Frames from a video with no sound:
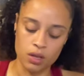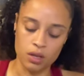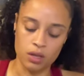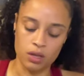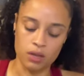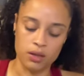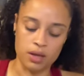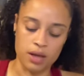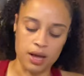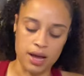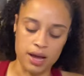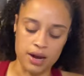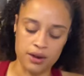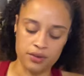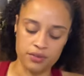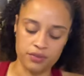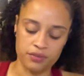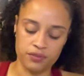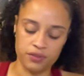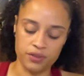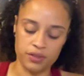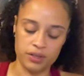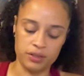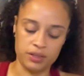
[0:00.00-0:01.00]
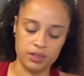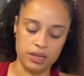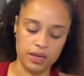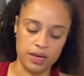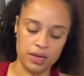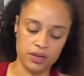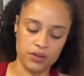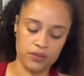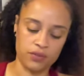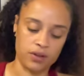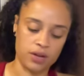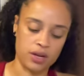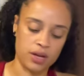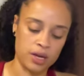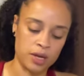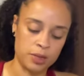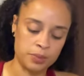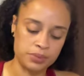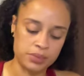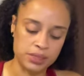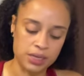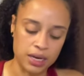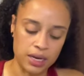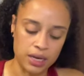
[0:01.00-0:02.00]
The Hierophant, the Eight of
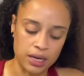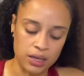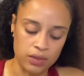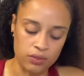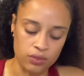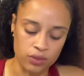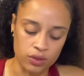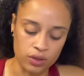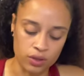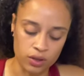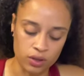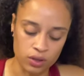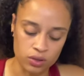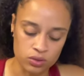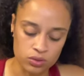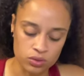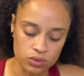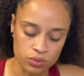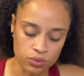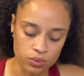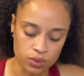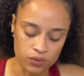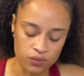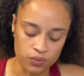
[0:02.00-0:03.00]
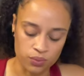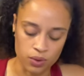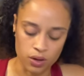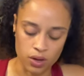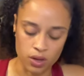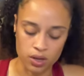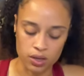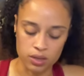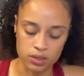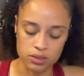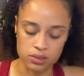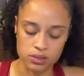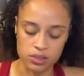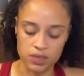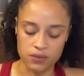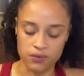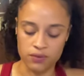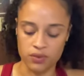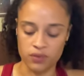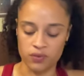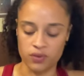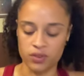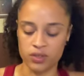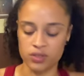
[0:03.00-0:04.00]
Cups, and the Two of Wands in
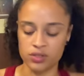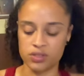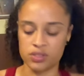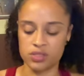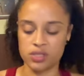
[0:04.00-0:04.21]
reverse.